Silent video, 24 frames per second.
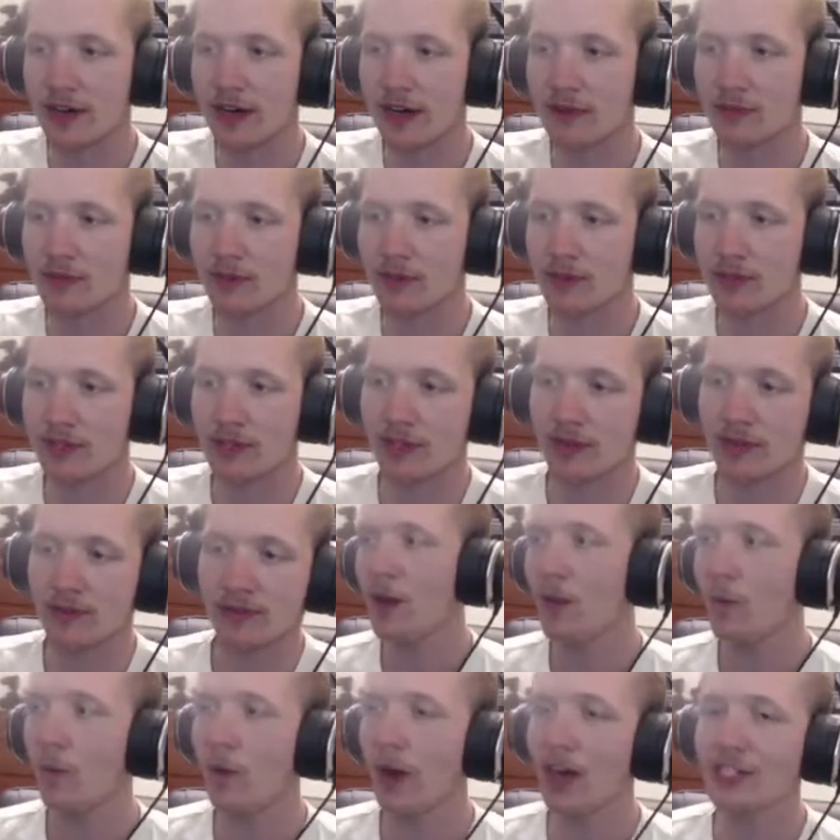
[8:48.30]
I'm going
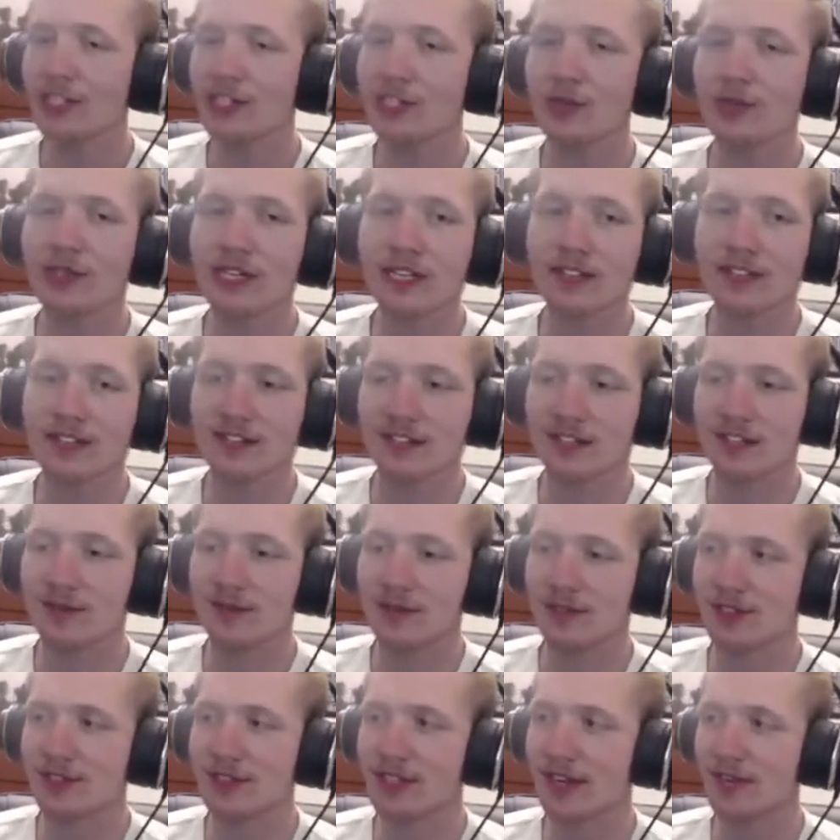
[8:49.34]
home. Watch you get to
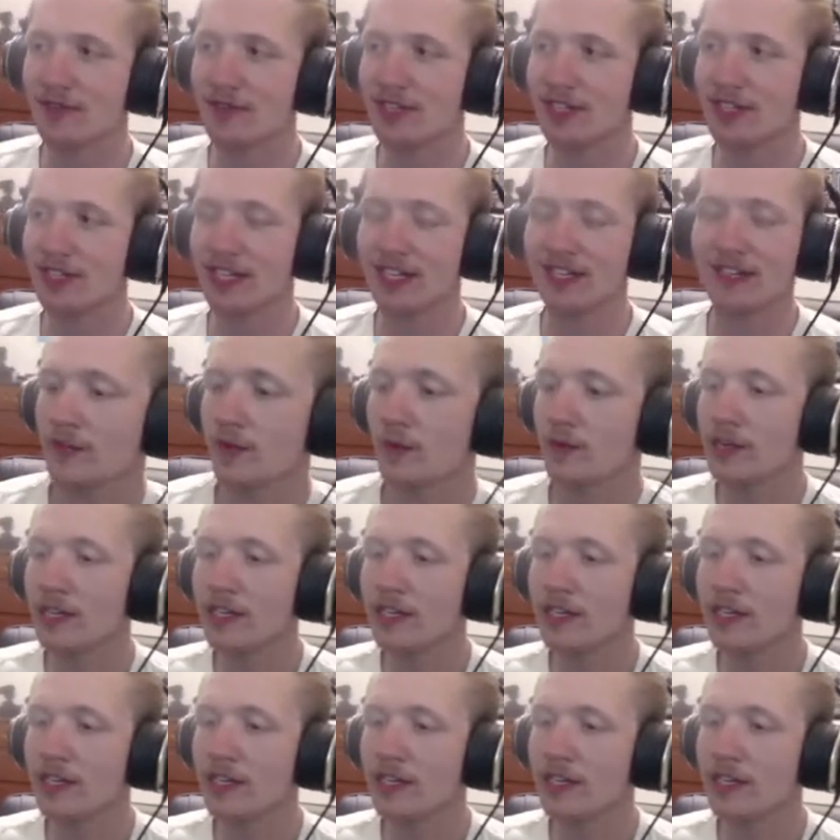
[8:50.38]
level 70.